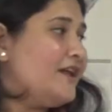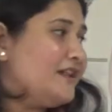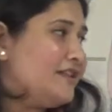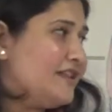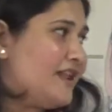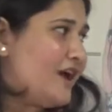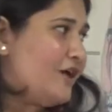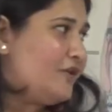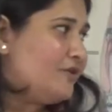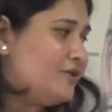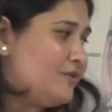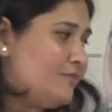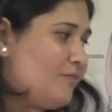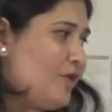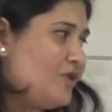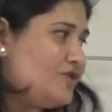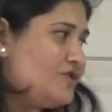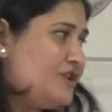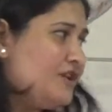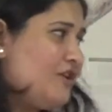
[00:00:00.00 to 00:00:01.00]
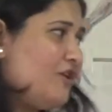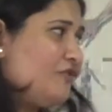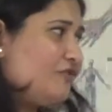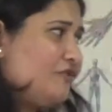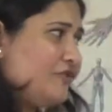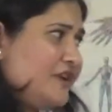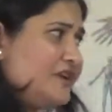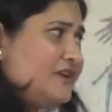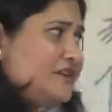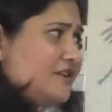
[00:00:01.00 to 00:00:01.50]
Now, the model
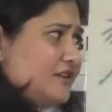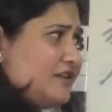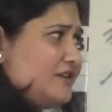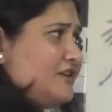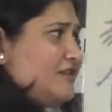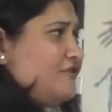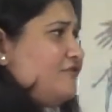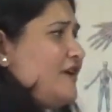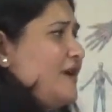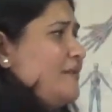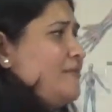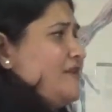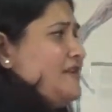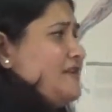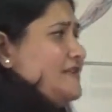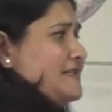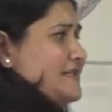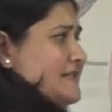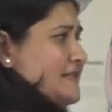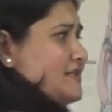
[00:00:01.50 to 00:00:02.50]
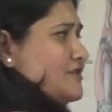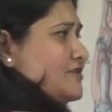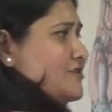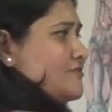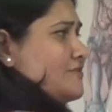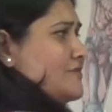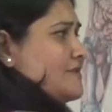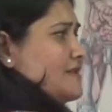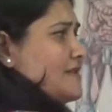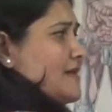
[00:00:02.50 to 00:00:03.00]
of internal family
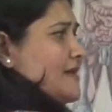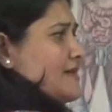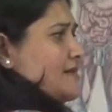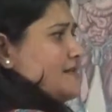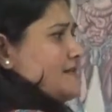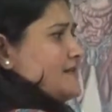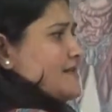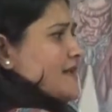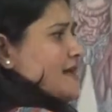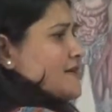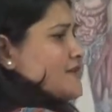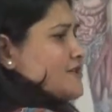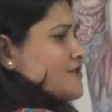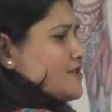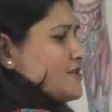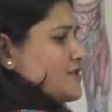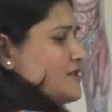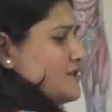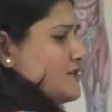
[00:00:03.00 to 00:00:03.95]
system says that